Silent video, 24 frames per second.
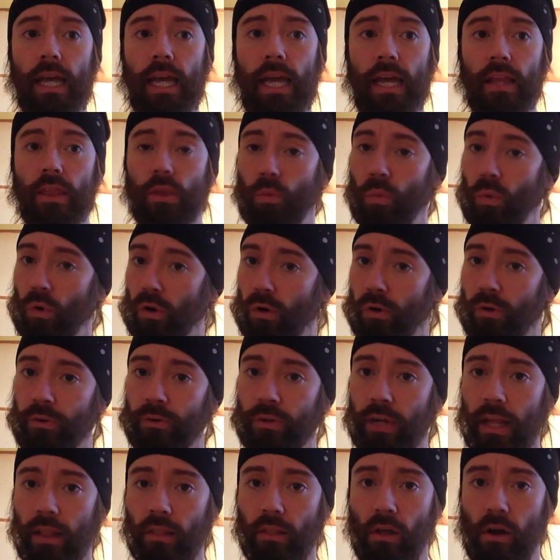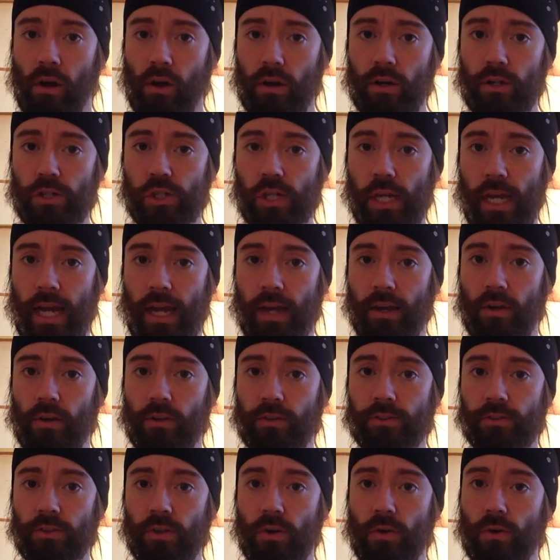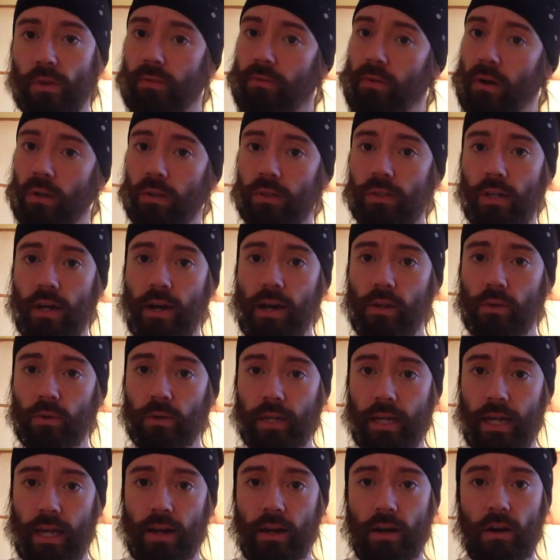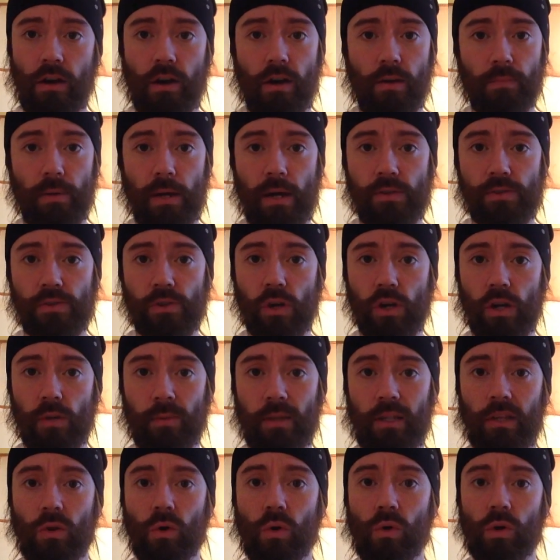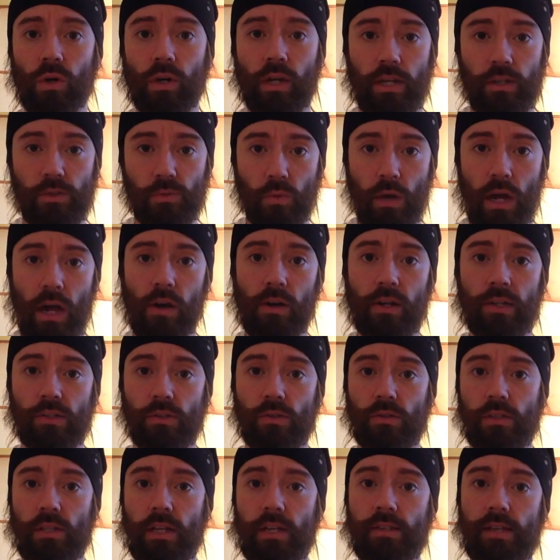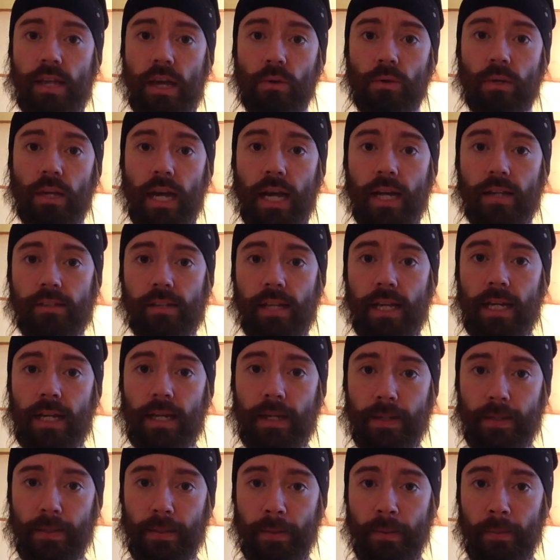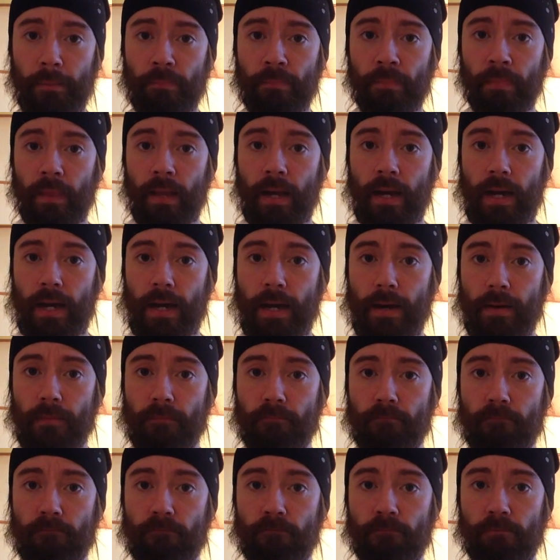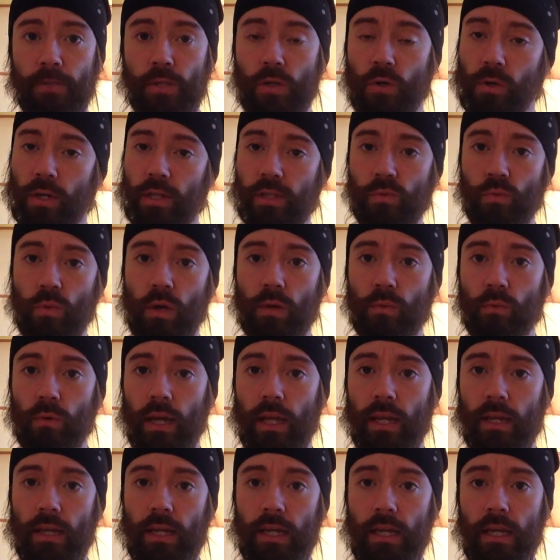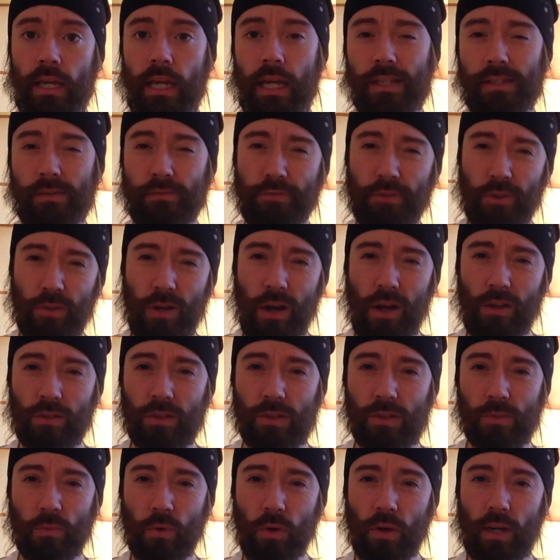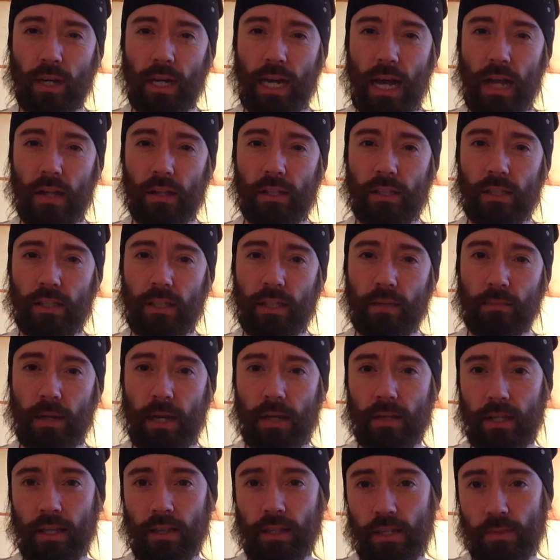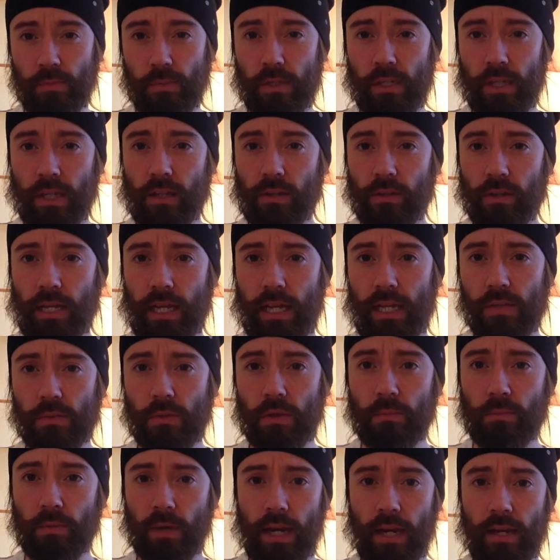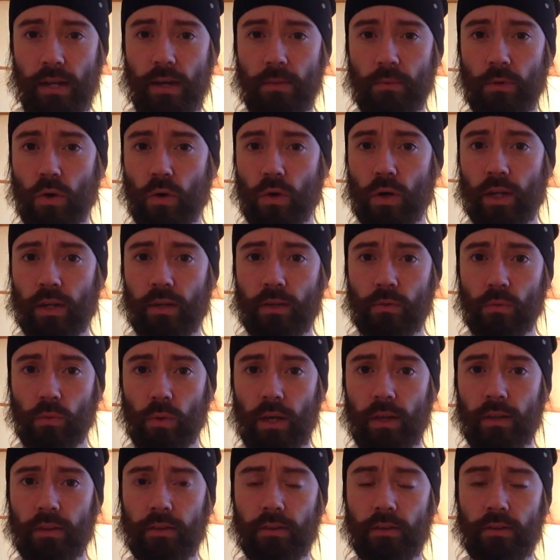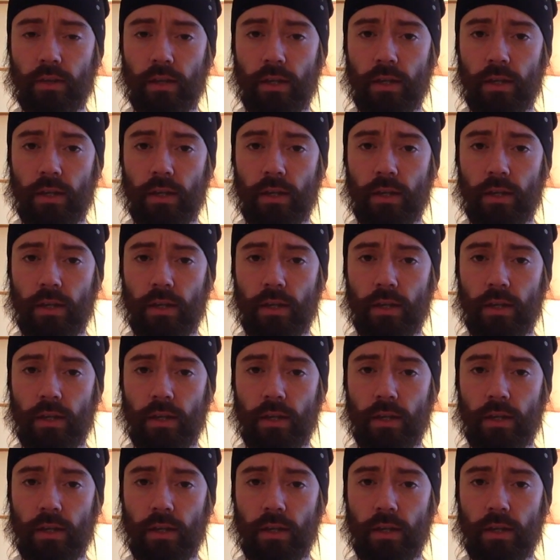and the world at large. And also the volatile organic compounds are going to be lower as well because there's less outgassing. So it's win-win. It's a few dollars more a gallon in this particular case with the brand I'm going with